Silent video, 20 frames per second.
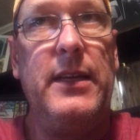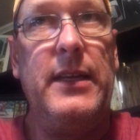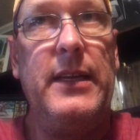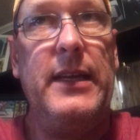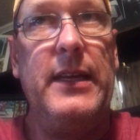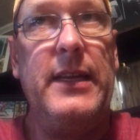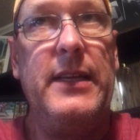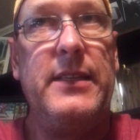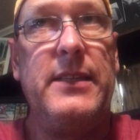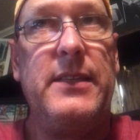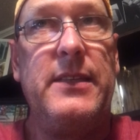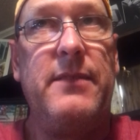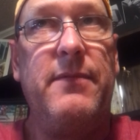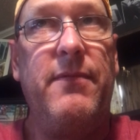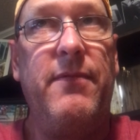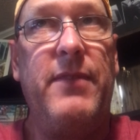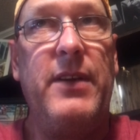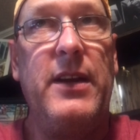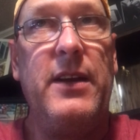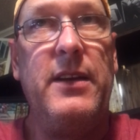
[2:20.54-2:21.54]
it's
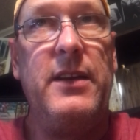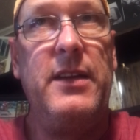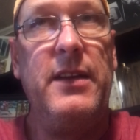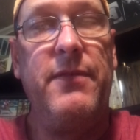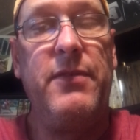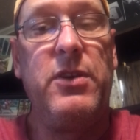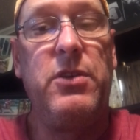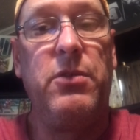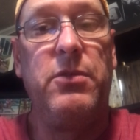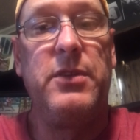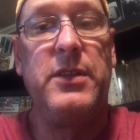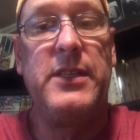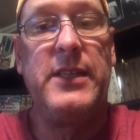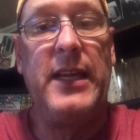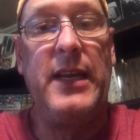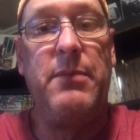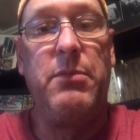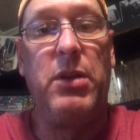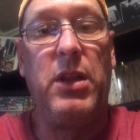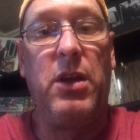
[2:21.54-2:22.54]
very difficult to
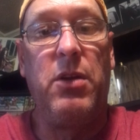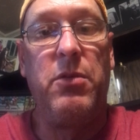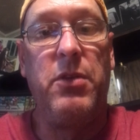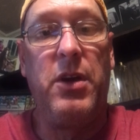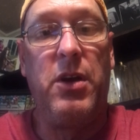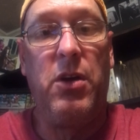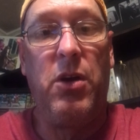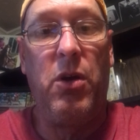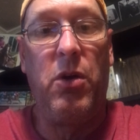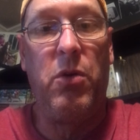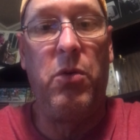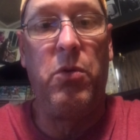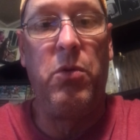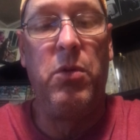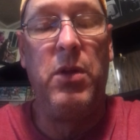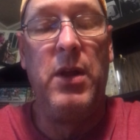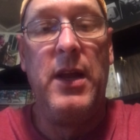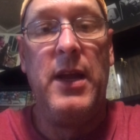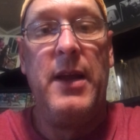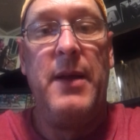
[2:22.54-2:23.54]
stay below the
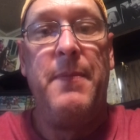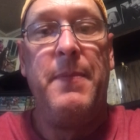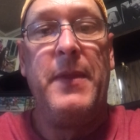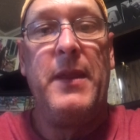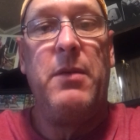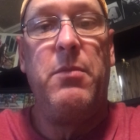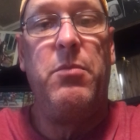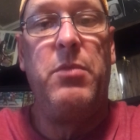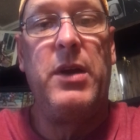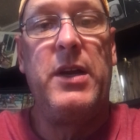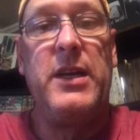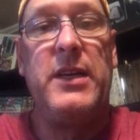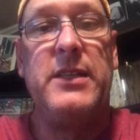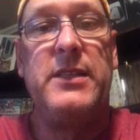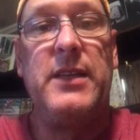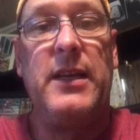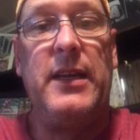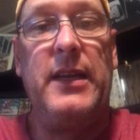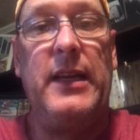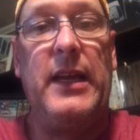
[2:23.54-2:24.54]
hole
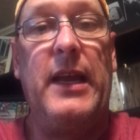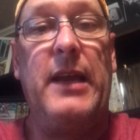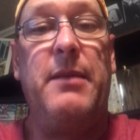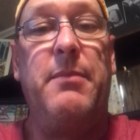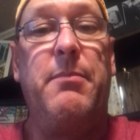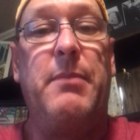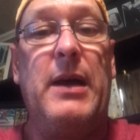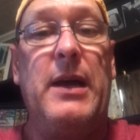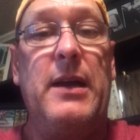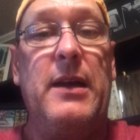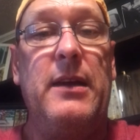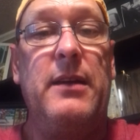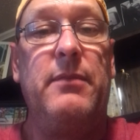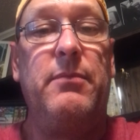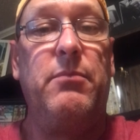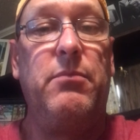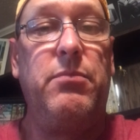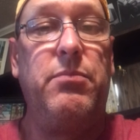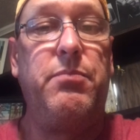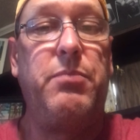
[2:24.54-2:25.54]
because, in my
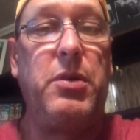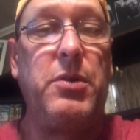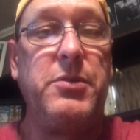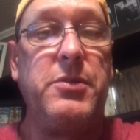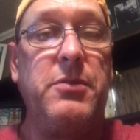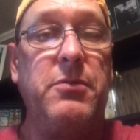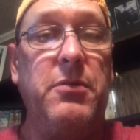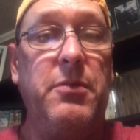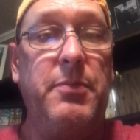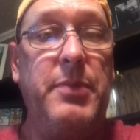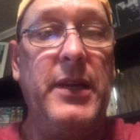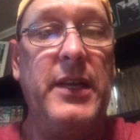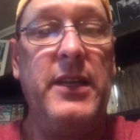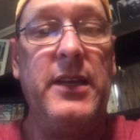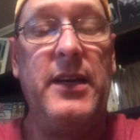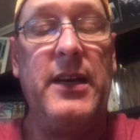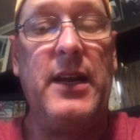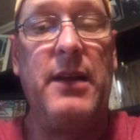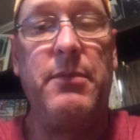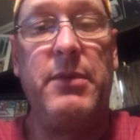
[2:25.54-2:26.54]
personal opinion,
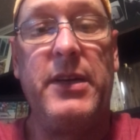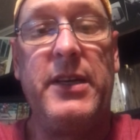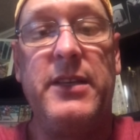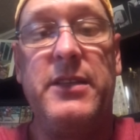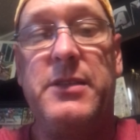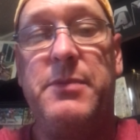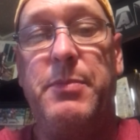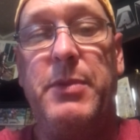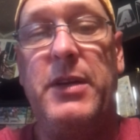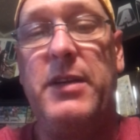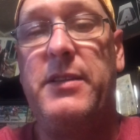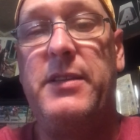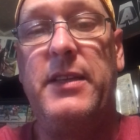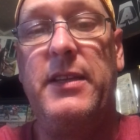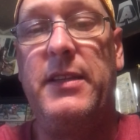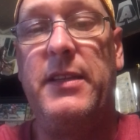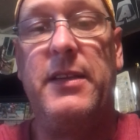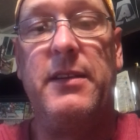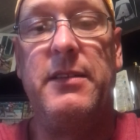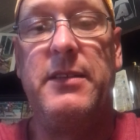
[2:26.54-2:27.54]
and I'm a conspiracy
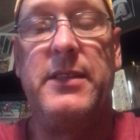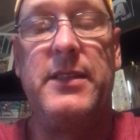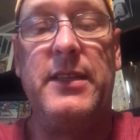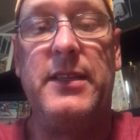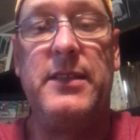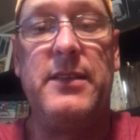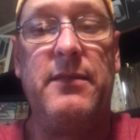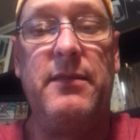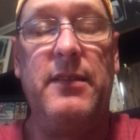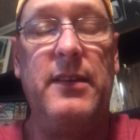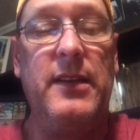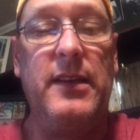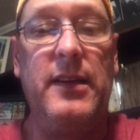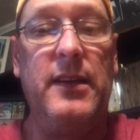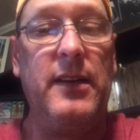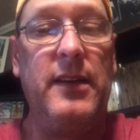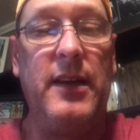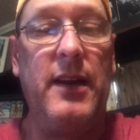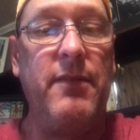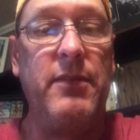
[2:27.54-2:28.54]
theorist as
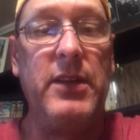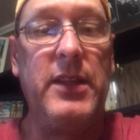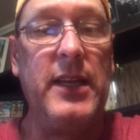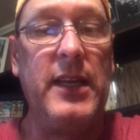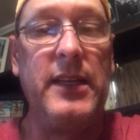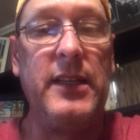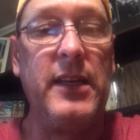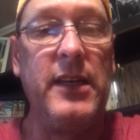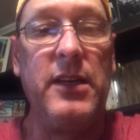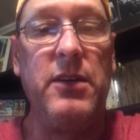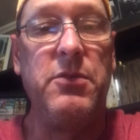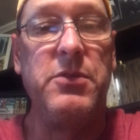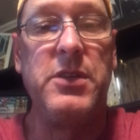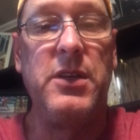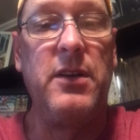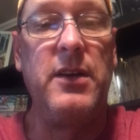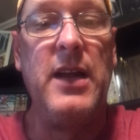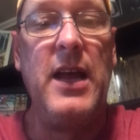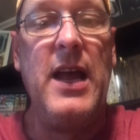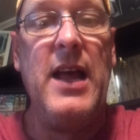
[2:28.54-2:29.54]
to everything that goes
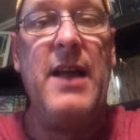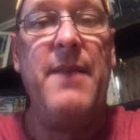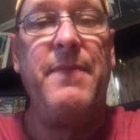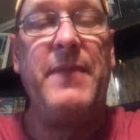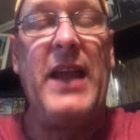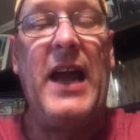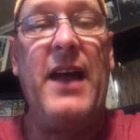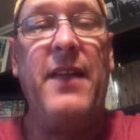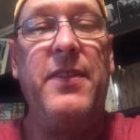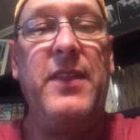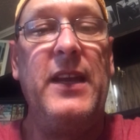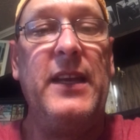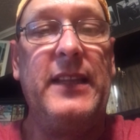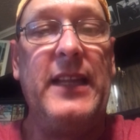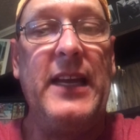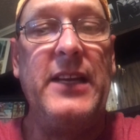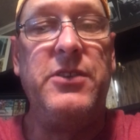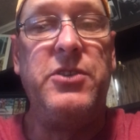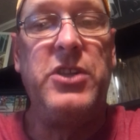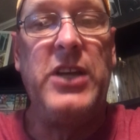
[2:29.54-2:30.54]
on, I think
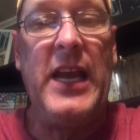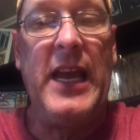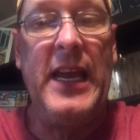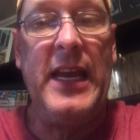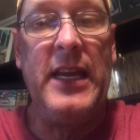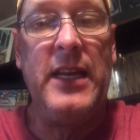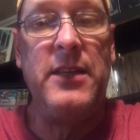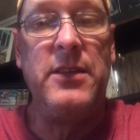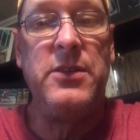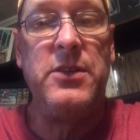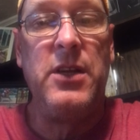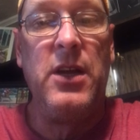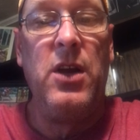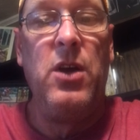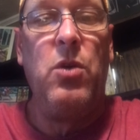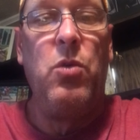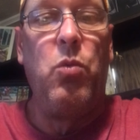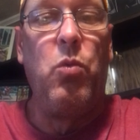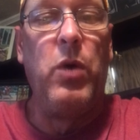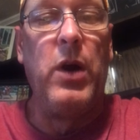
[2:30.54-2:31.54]
they change
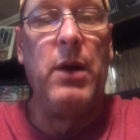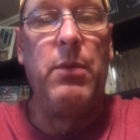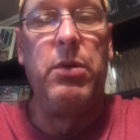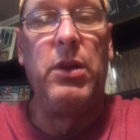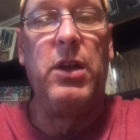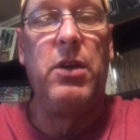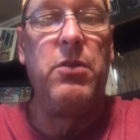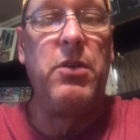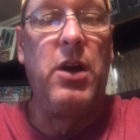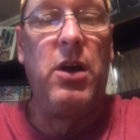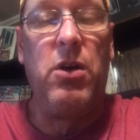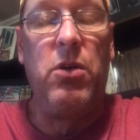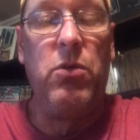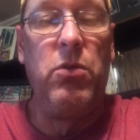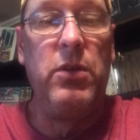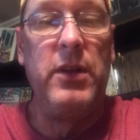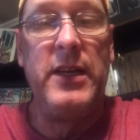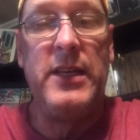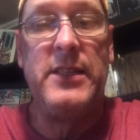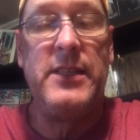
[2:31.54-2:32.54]
where below the
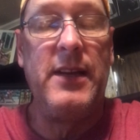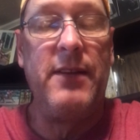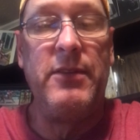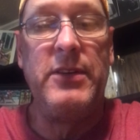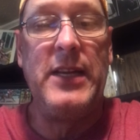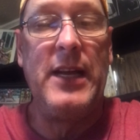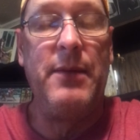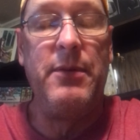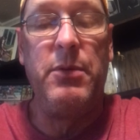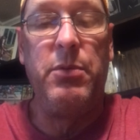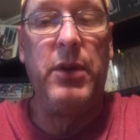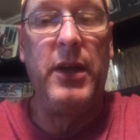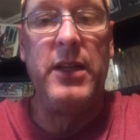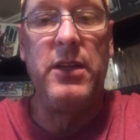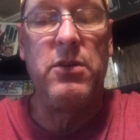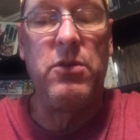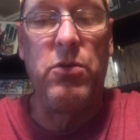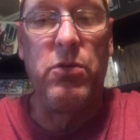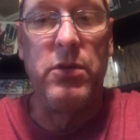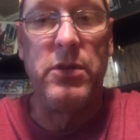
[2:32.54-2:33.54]
hole is every time you play
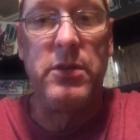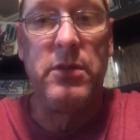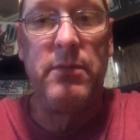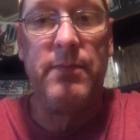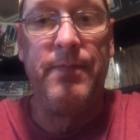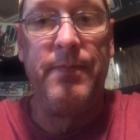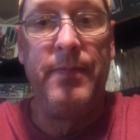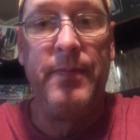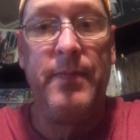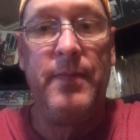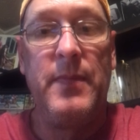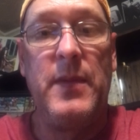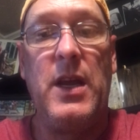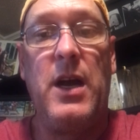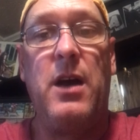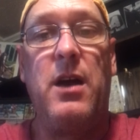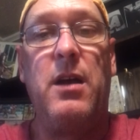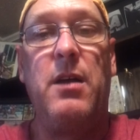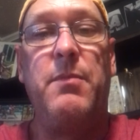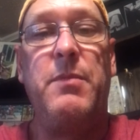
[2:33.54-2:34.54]
the course.
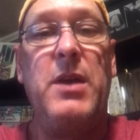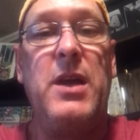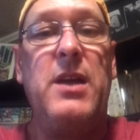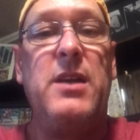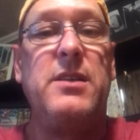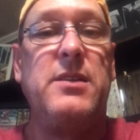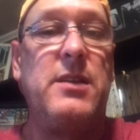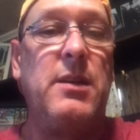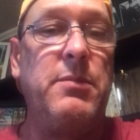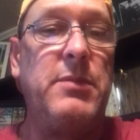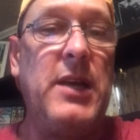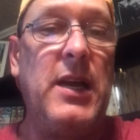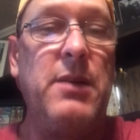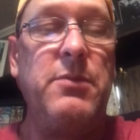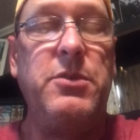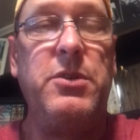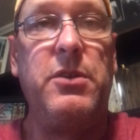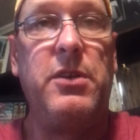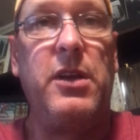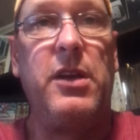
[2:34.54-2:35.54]
Um,
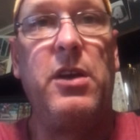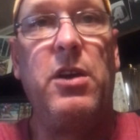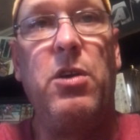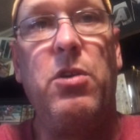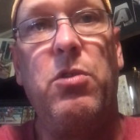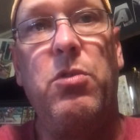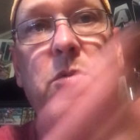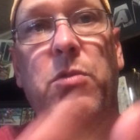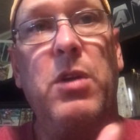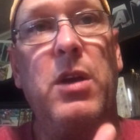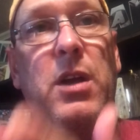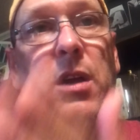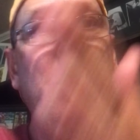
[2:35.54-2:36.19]
sometimes you can go